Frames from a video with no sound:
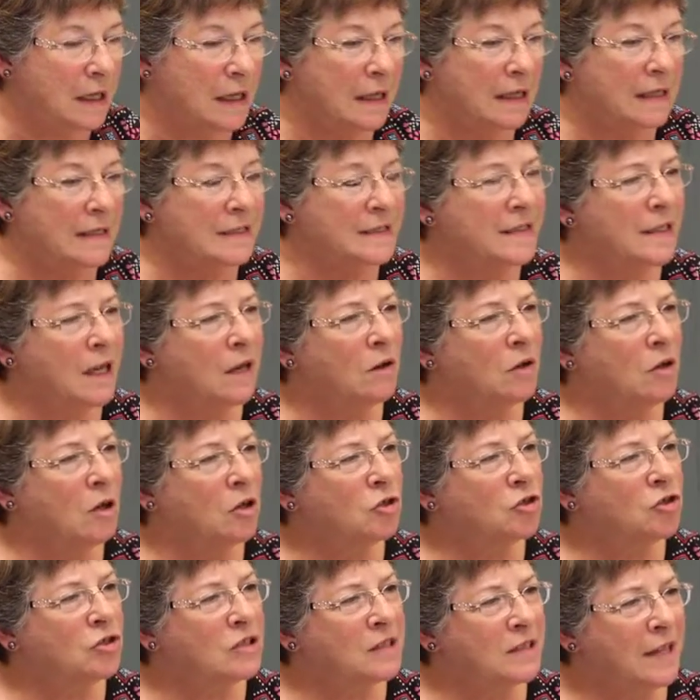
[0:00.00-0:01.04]
And I said, how
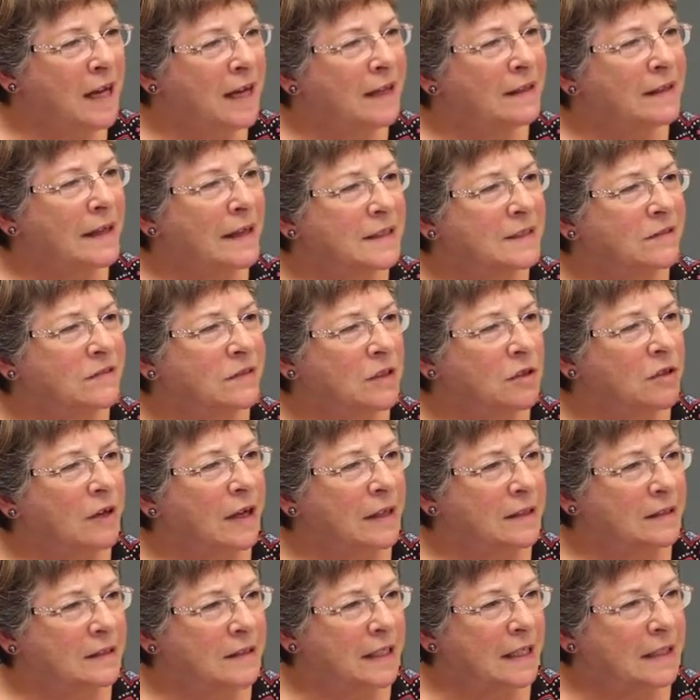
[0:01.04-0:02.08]
long does that last for,
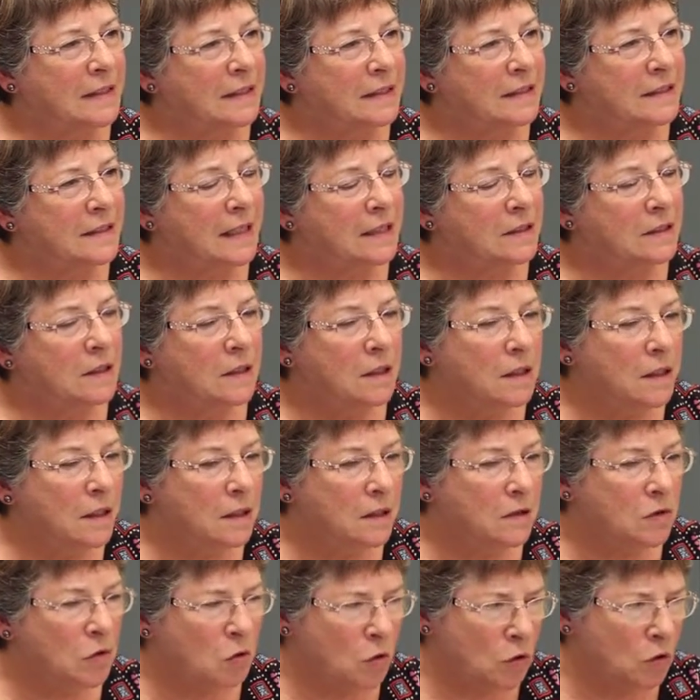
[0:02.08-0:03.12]
Grandad? He said,
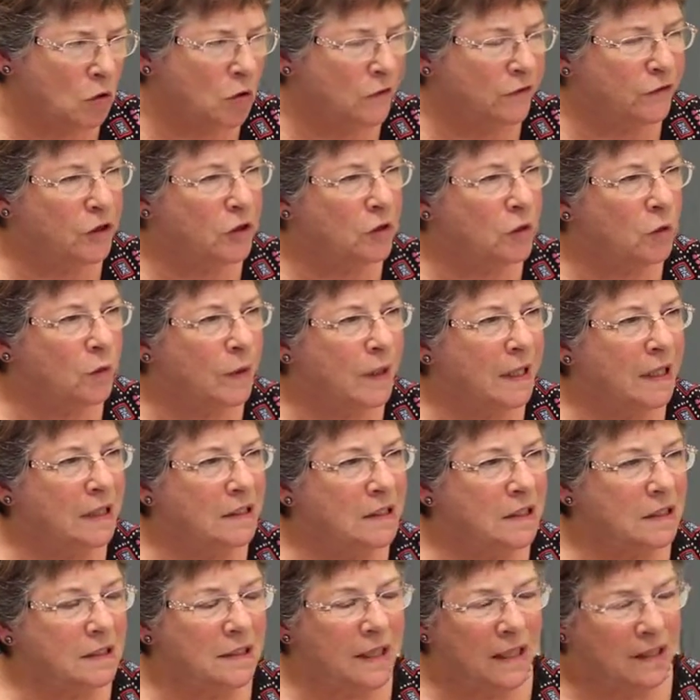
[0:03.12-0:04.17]
oh, a few weeks.
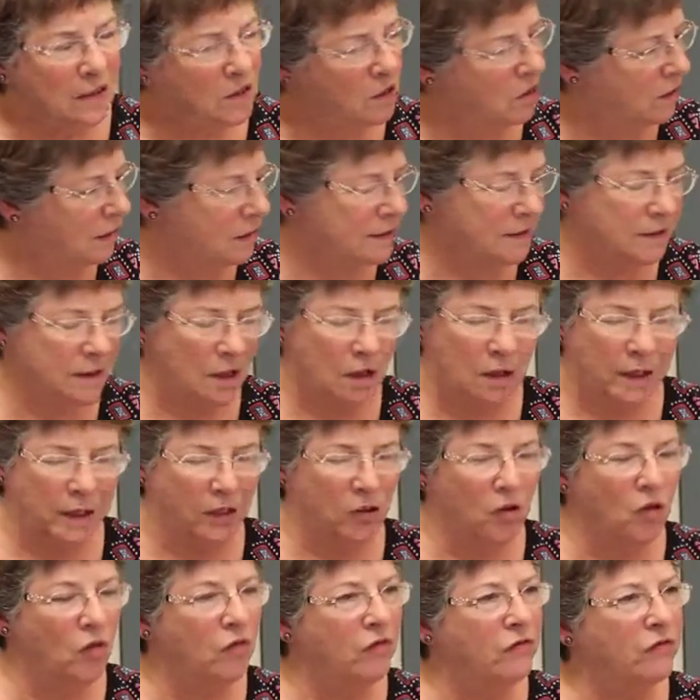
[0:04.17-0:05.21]
I said, no, that's not
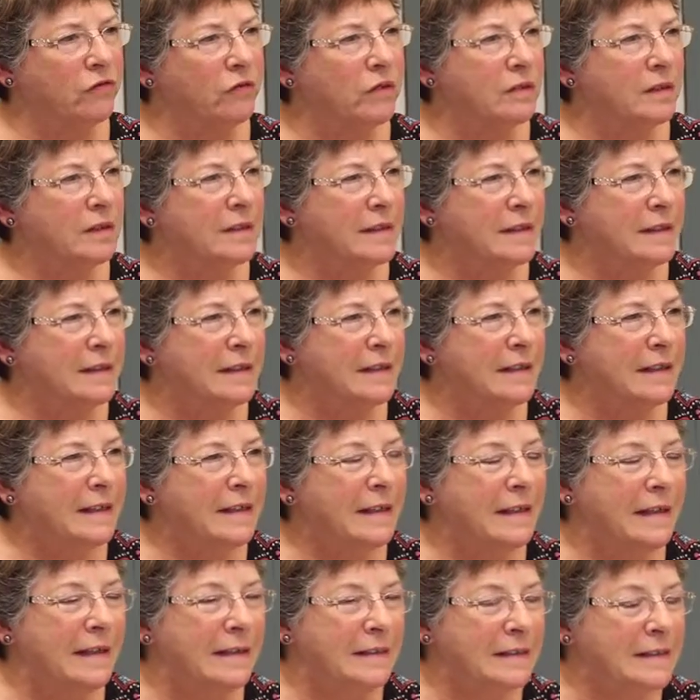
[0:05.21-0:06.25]
enough.
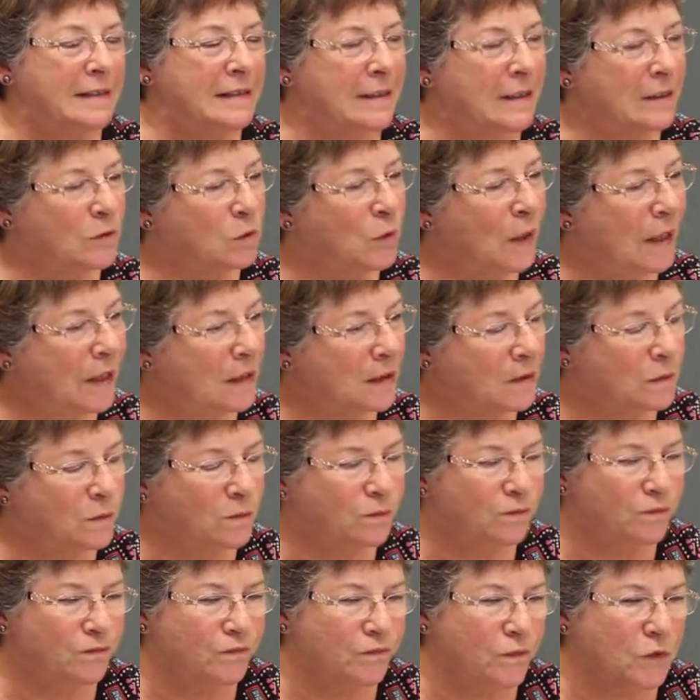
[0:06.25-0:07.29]
And he said,
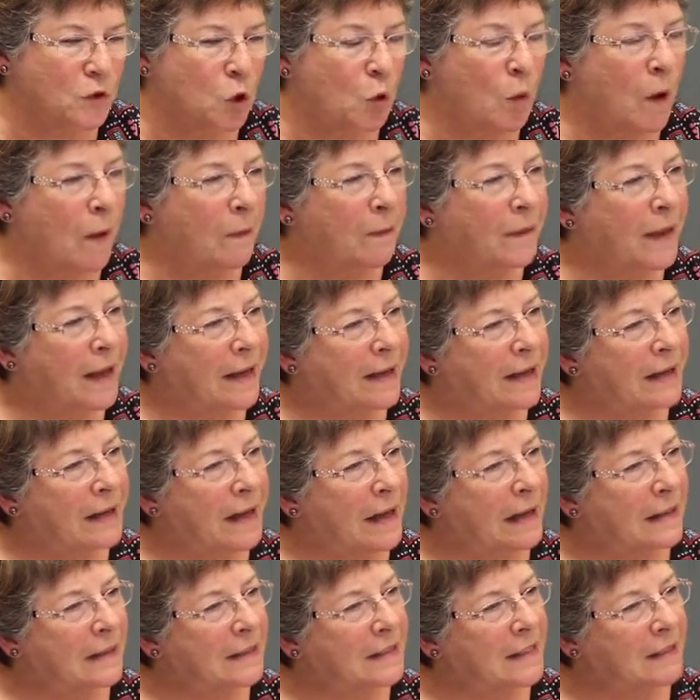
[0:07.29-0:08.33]
well, go on then,
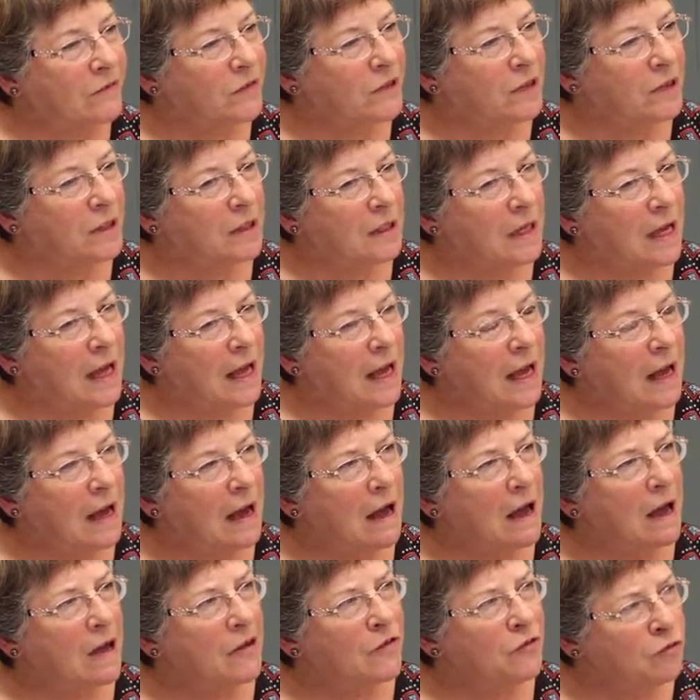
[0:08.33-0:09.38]
and I'll give you
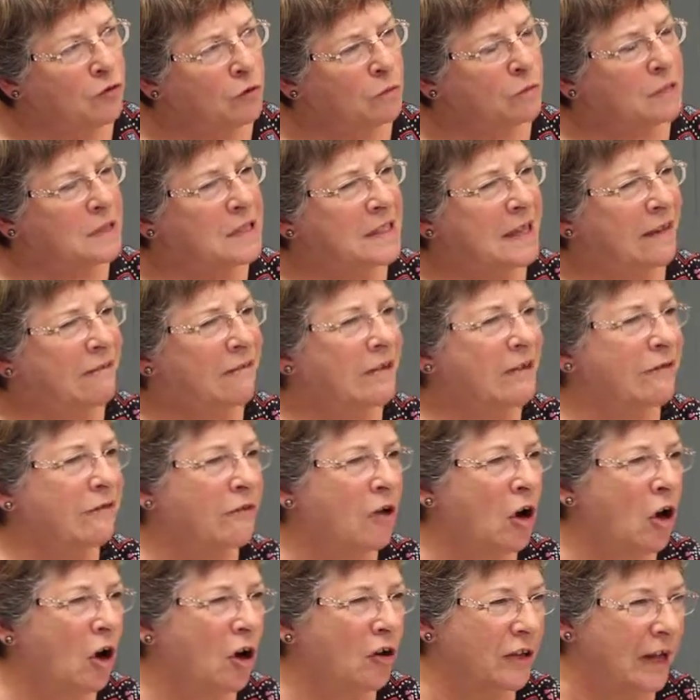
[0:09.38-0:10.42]
threepence every
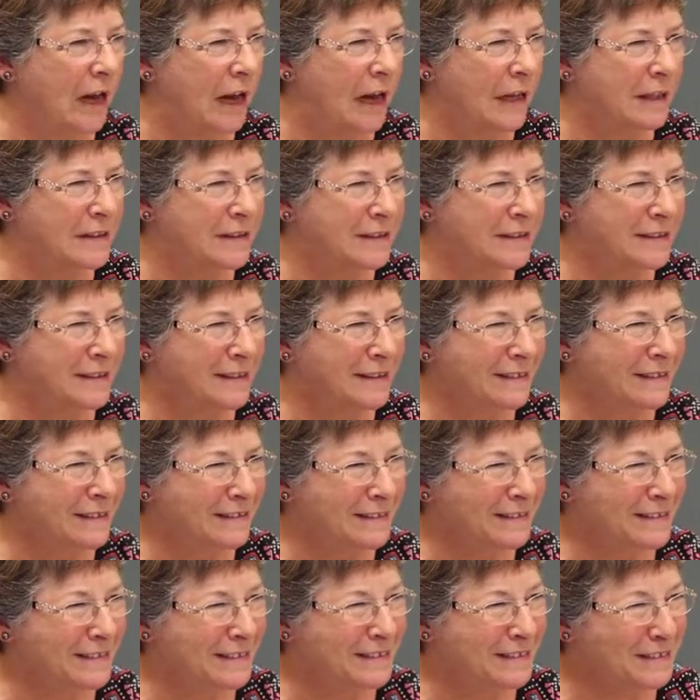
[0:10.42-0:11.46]
fortnight.
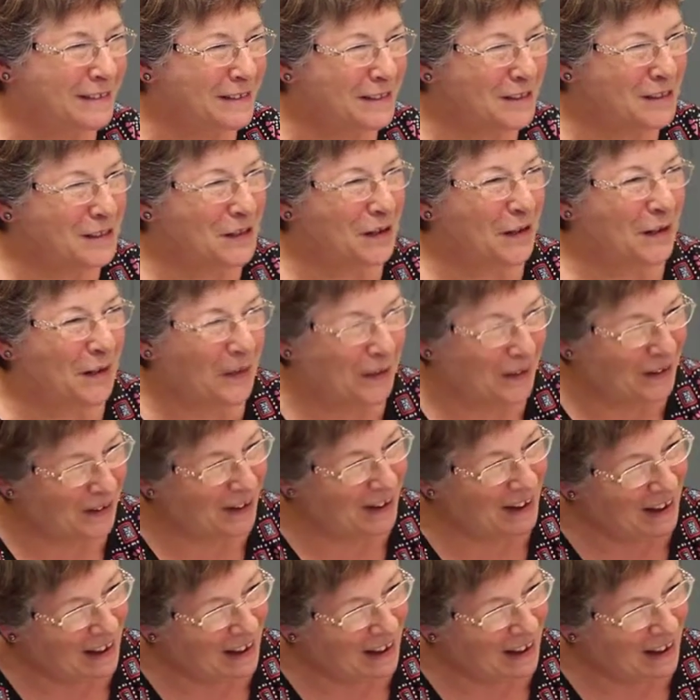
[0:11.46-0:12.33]
So